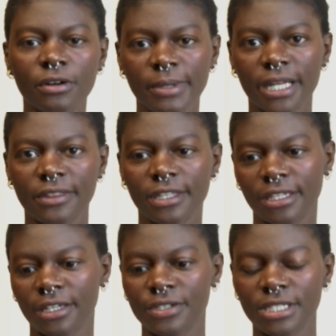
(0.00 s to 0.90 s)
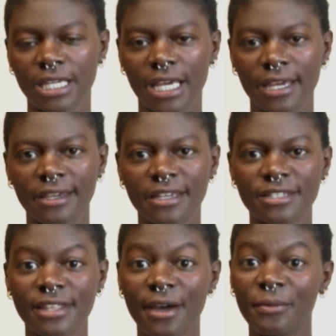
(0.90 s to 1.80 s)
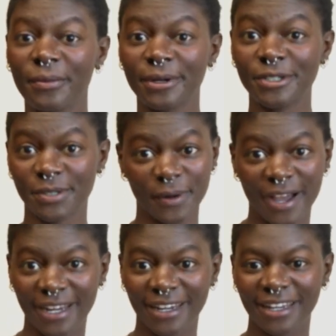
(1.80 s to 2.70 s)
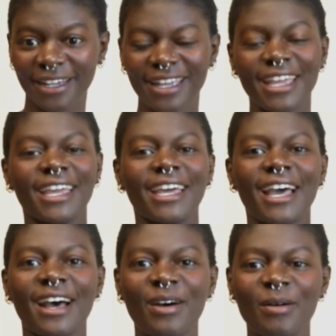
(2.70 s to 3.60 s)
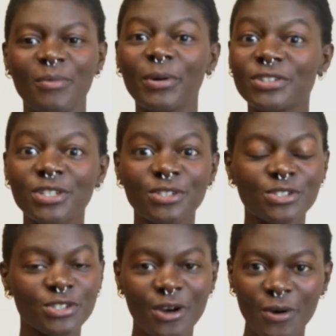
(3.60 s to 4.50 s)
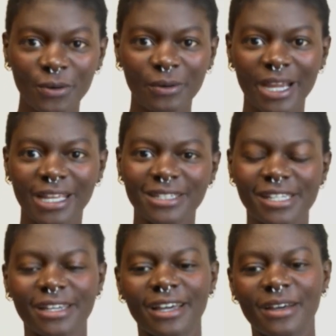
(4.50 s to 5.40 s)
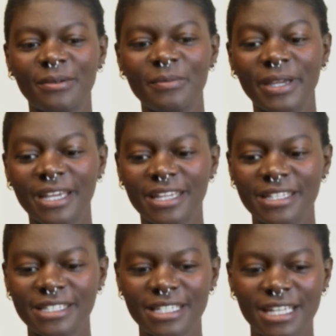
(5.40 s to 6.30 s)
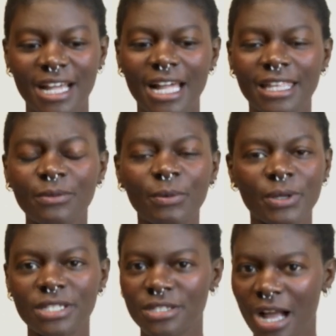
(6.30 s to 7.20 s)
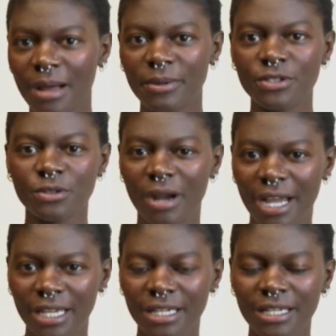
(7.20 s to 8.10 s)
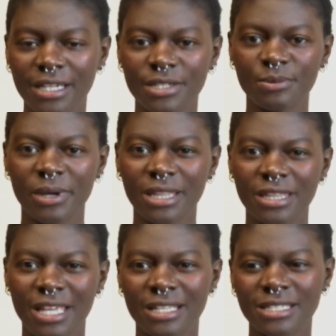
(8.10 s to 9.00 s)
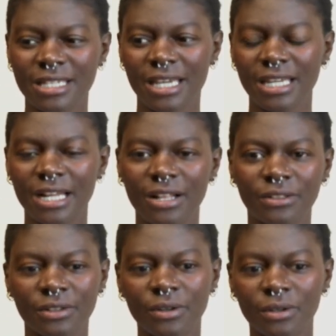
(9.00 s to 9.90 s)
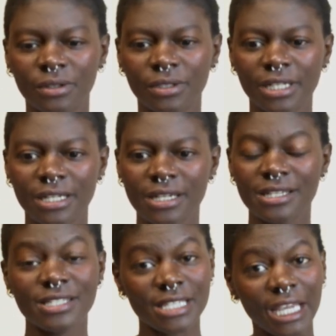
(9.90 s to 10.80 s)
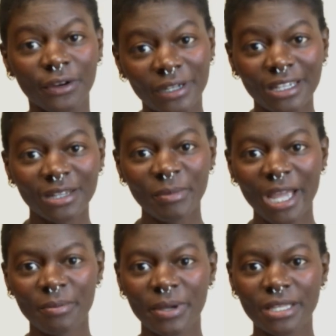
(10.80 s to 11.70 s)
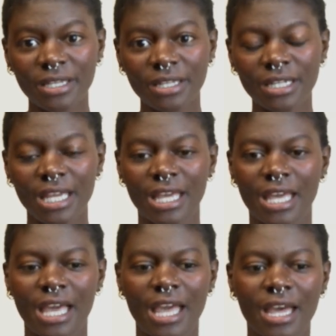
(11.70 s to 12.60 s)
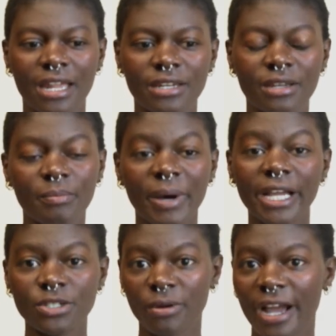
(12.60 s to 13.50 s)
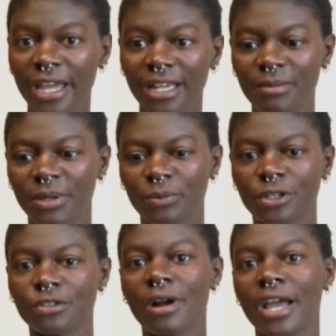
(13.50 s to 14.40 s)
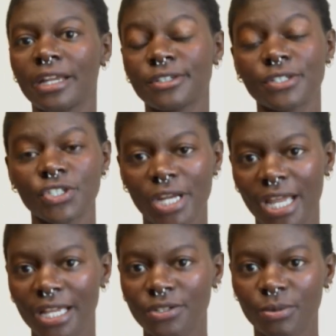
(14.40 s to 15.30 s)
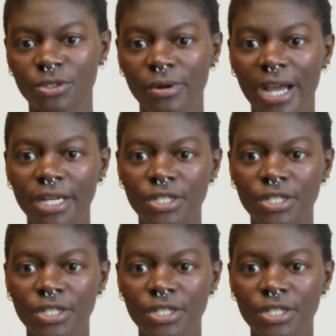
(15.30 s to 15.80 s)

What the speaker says: about the ELCA is that we're trying, which is so great because I think when we stop trying is when things get a little scary, in my opinion. And by trying, I mean we're trying to change. We're trying to